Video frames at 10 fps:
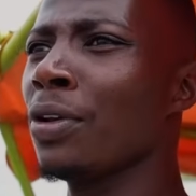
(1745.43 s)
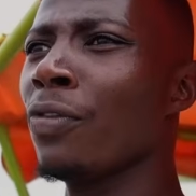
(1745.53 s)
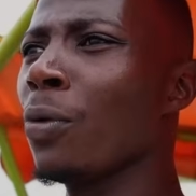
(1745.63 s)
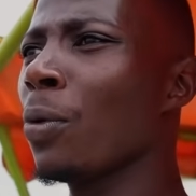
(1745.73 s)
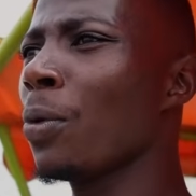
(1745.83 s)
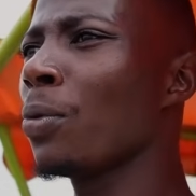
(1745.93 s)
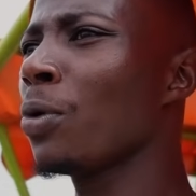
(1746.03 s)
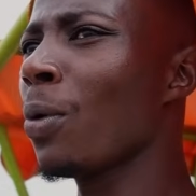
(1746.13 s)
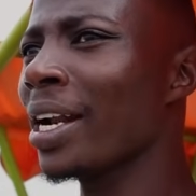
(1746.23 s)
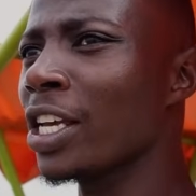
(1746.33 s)
If you
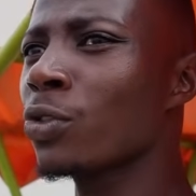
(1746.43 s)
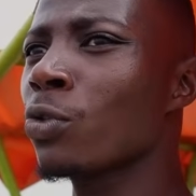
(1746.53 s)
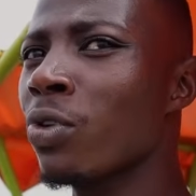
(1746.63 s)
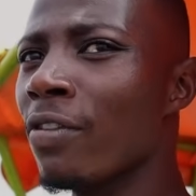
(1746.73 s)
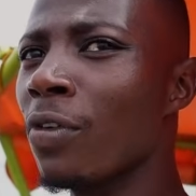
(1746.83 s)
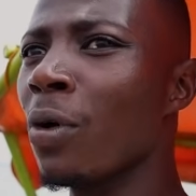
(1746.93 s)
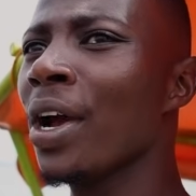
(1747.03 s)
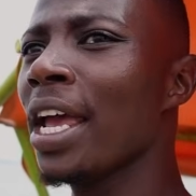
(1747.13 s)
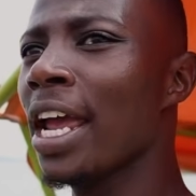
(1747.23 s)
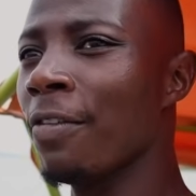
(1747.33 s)
want us to travel
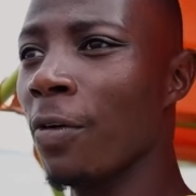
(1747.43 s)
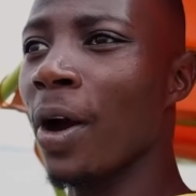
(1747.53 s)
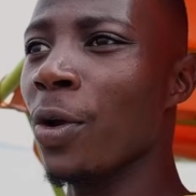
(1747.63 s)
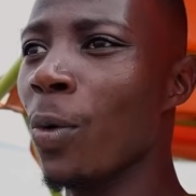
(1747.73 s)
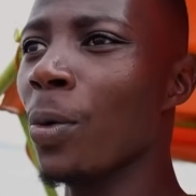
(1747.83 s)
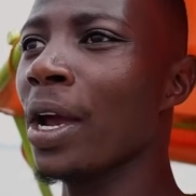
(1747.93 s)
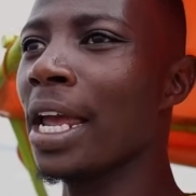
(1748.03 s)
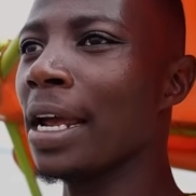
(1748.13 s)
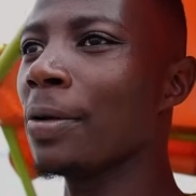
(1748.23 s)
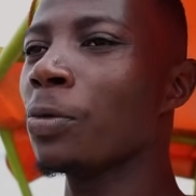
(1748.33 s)
everywhere,
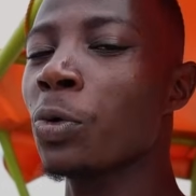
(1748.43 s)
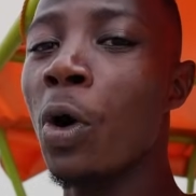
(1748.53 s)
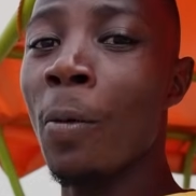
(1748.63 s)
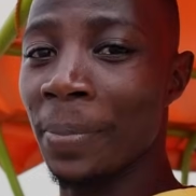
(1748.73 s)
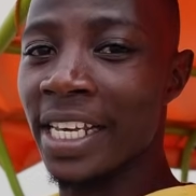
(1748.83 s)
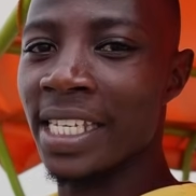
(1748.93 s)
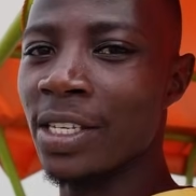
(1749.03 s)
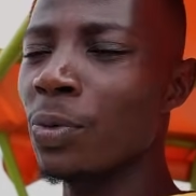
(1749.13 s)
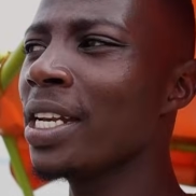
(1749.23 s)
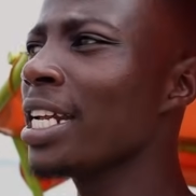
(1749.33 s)
to all
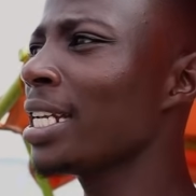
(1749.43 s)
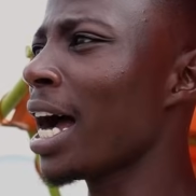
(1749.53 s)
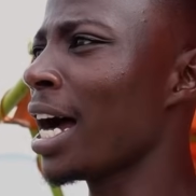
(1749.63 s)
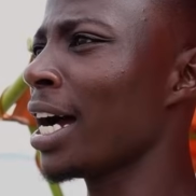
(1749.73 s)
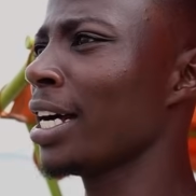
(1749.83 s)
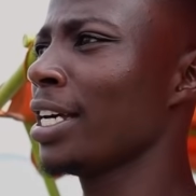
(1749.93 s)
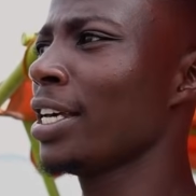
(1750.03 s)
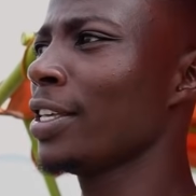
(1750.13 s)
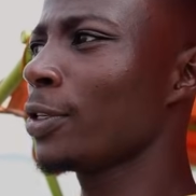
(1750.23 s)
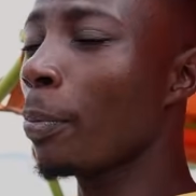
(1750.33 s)
places, we need
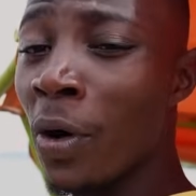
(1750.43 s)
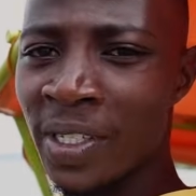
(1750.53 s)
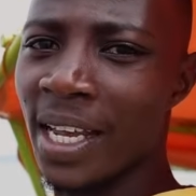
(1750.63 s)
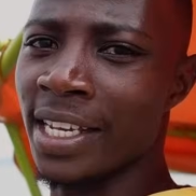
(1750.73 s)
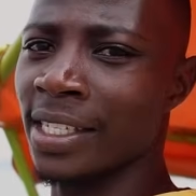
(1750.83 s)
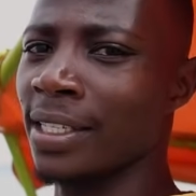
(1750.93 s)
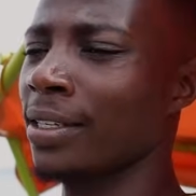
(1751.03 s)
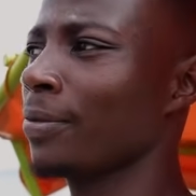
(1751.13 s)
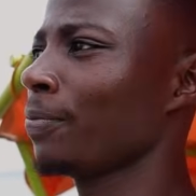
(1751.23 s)
sponsors.